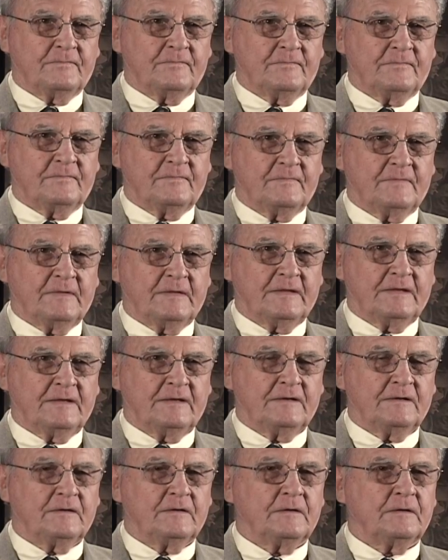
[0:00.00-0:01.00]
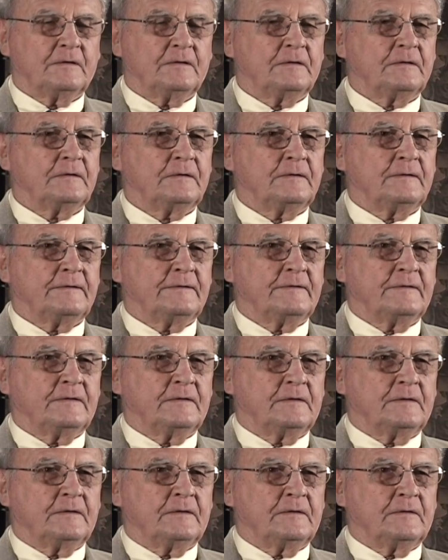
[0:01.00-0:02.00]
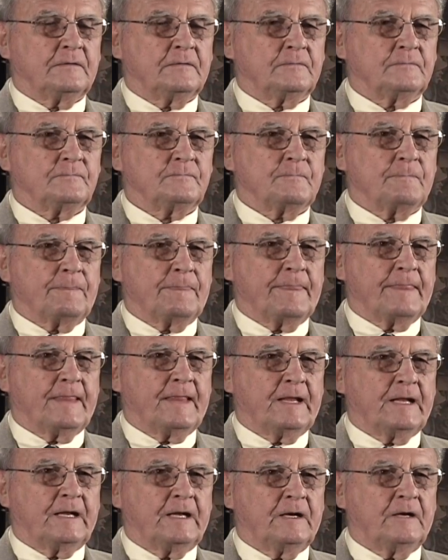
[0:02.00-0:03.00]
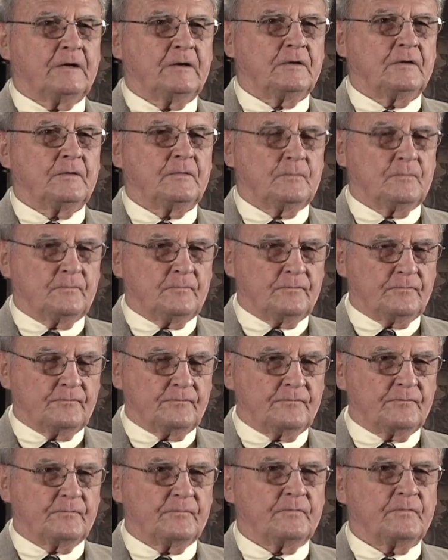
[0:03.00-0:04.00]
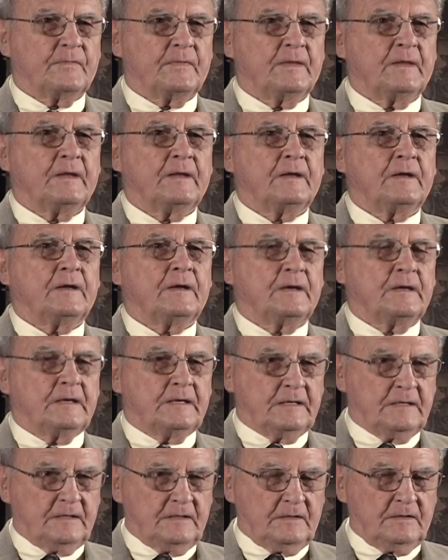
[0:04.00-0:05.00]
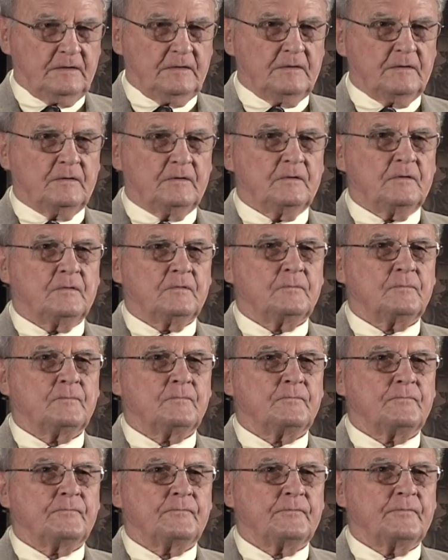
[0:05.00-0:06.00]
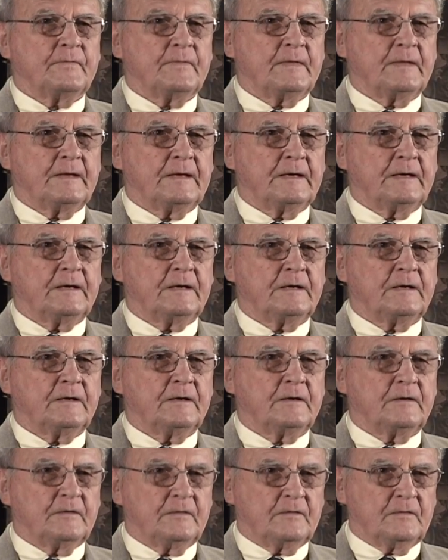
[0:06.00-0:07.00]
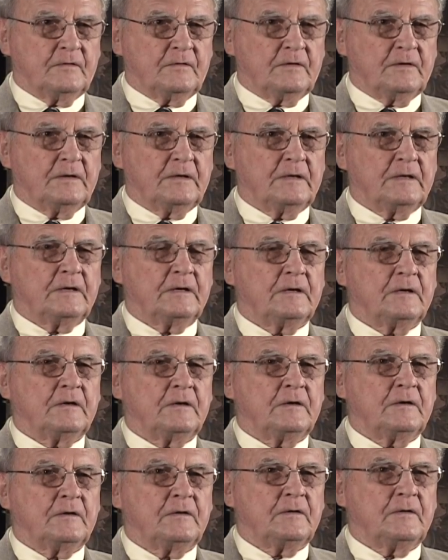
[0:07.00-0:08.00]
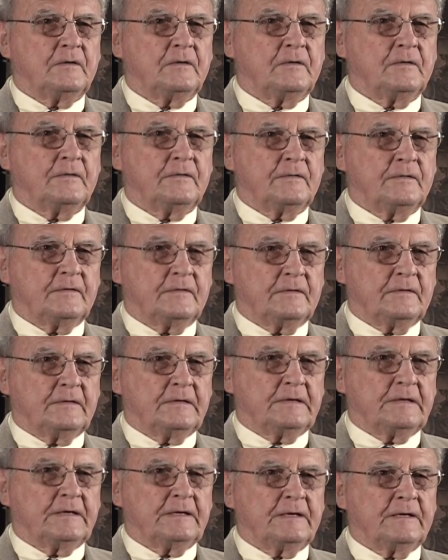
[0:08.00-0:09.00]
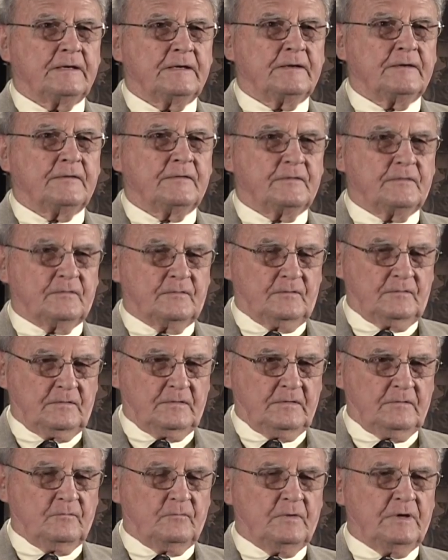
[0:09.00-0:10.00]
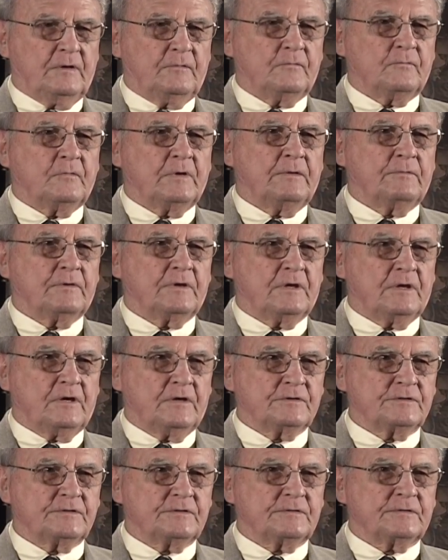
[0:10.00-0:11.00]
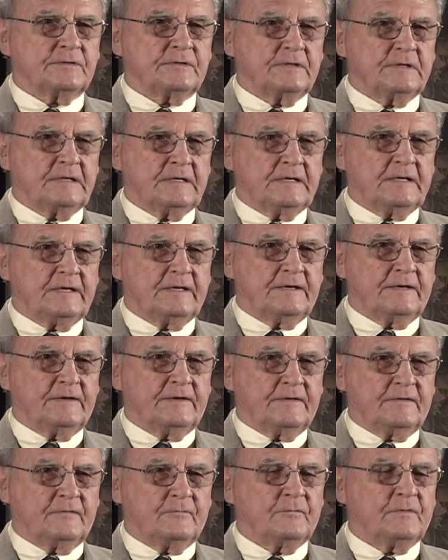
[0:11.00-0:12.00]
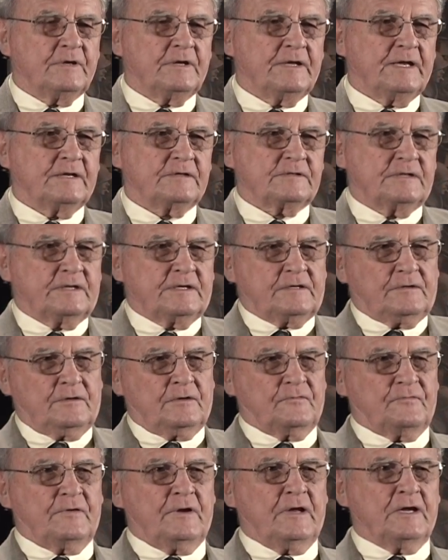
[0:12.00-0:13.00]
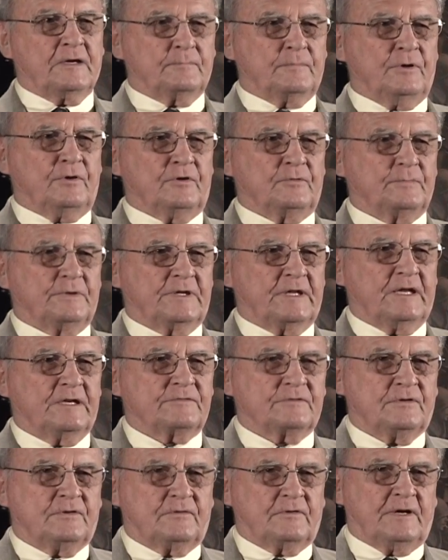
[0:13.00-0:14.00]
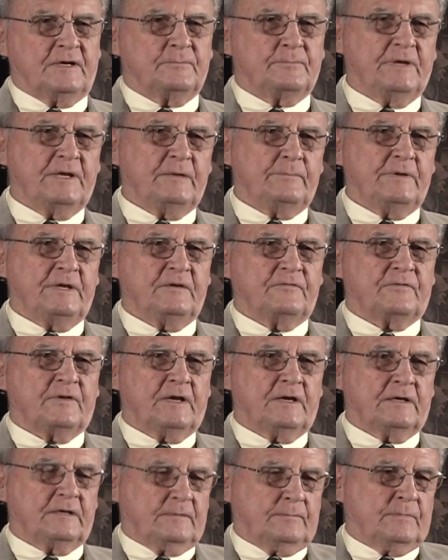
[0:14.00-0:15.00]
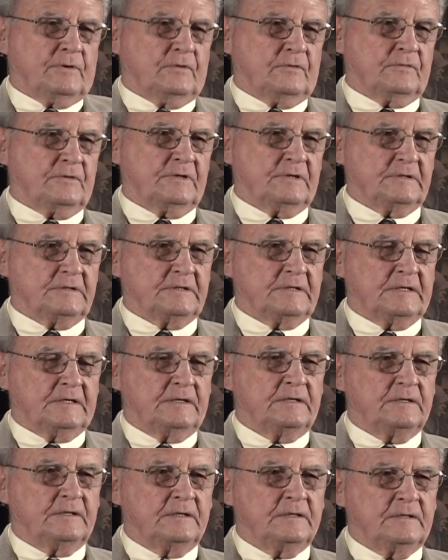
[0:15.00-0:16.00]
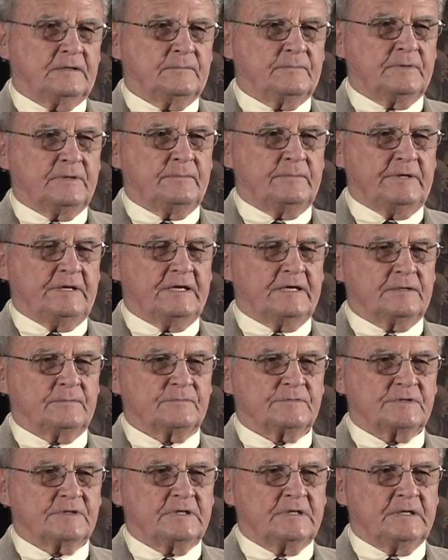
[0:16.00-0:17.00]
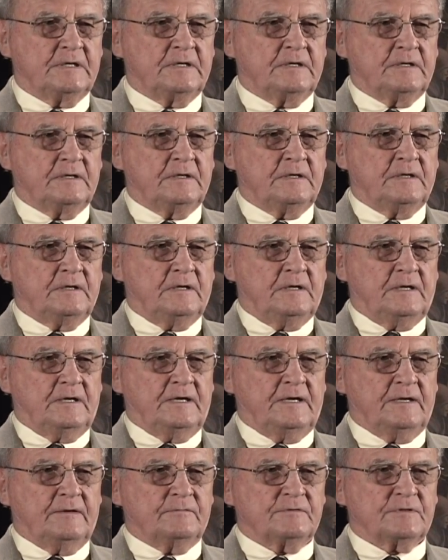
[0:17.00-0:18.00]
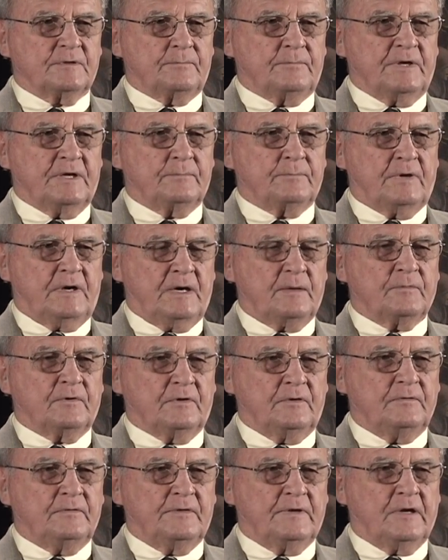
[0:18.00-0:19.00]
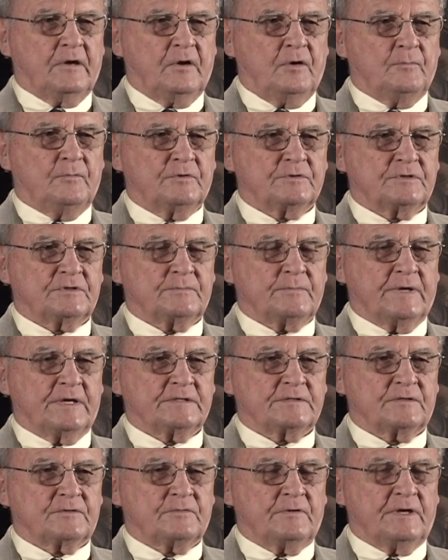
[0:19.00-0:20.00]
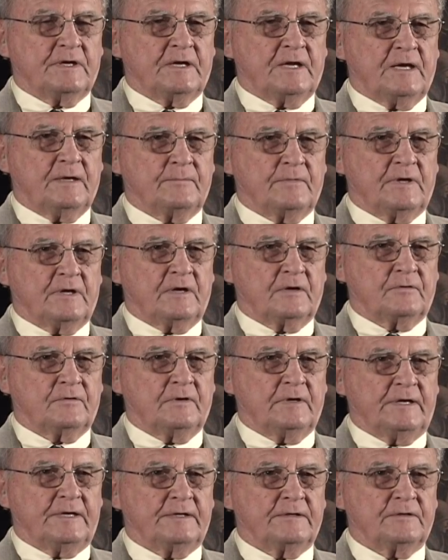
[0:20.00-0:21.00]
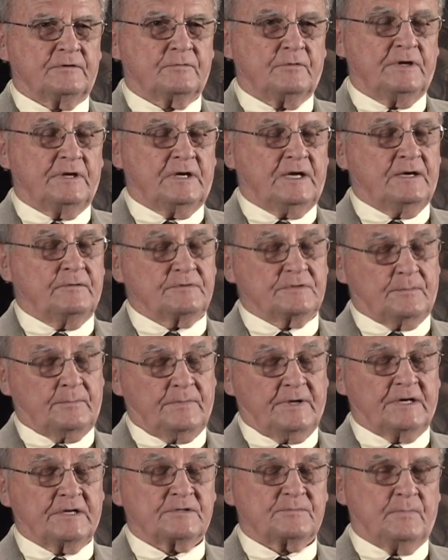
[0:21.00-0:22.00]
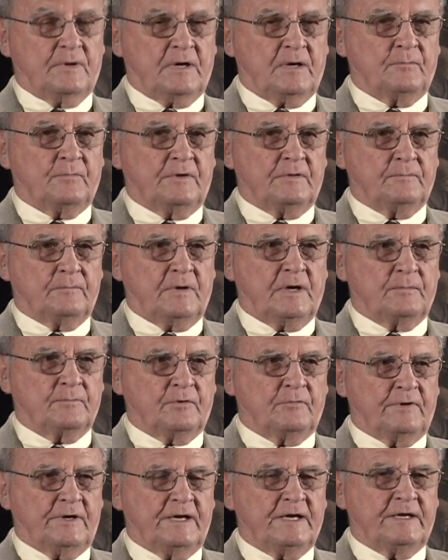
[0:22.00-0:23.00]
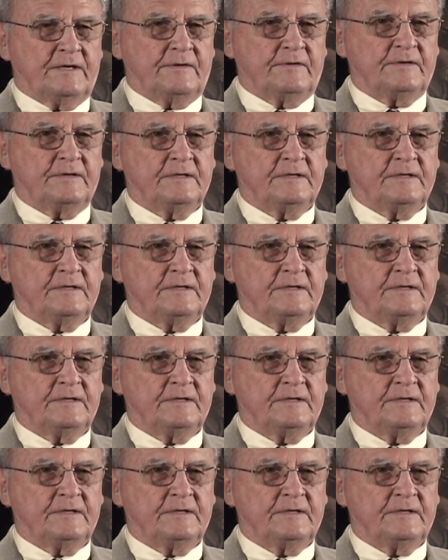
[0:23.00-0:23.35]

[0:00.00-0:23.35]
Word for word: you were saying that the Air Force was flying the B 29s off the ground, and I'd forgotten that you were flying off the water. You were a, a, a seaplane, so to speak, if we, I we were the largest, not using the wrong term. Well, that's they call a flying boat, but that's all right. PB flying boat, uh, PBMs, and it was a big bomber, almost as big as the 29, but not quite. The 29 was the biggest bomber bomber we had.